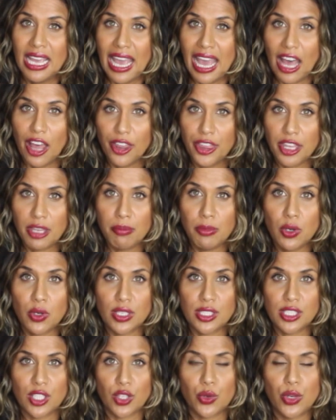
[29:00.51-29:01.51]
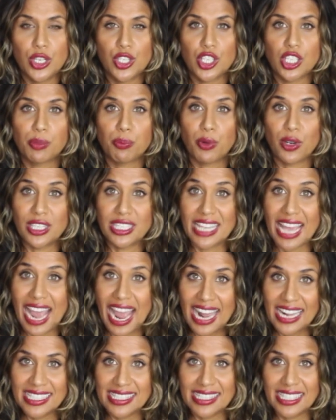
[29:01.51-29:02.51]
healthy mucus secretions
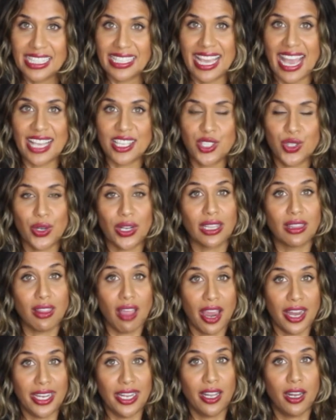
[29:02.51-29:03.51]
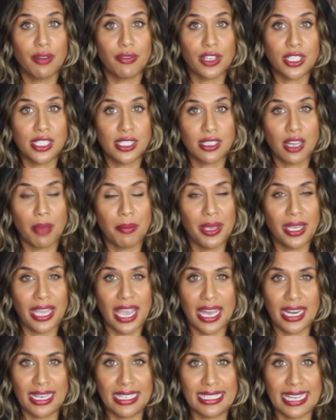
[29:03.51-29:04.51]
protects the gastric lining of our stomach
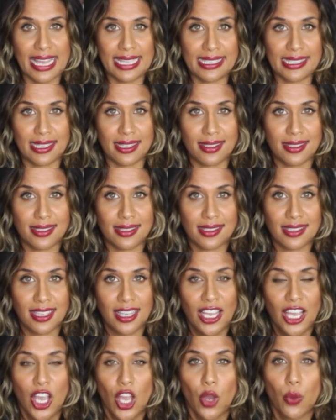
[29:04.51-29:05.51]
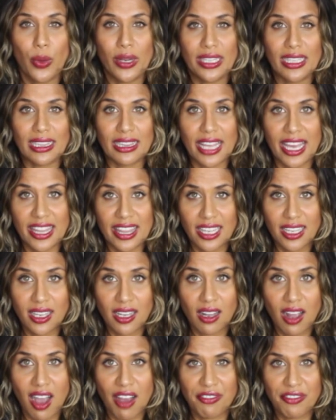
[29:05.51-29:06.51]
and intestines. When
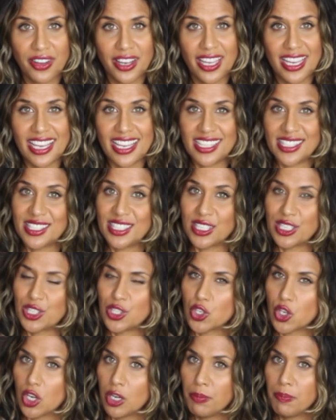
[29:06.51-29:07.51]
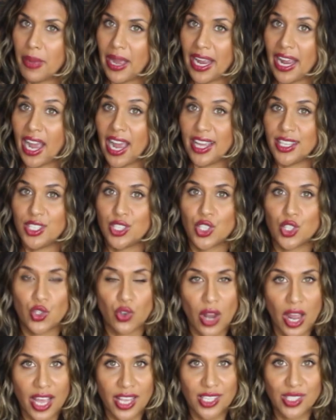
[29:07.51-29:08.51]
Kledika kapha is disturbed by high
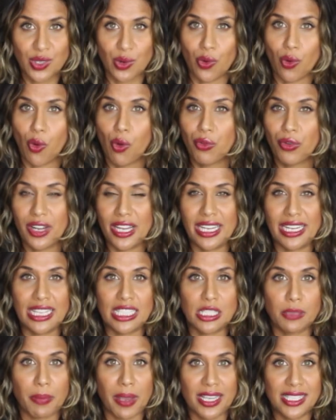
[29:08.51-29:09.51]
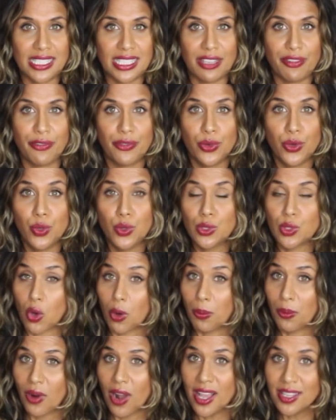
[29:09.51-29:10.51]
stress or overeating spicy foods
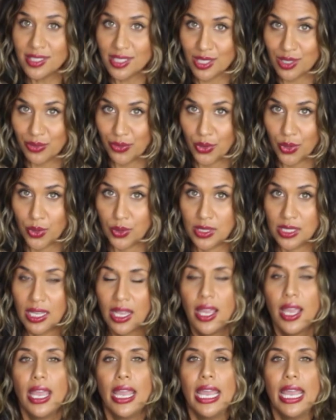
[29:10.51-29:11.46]
or processed foods,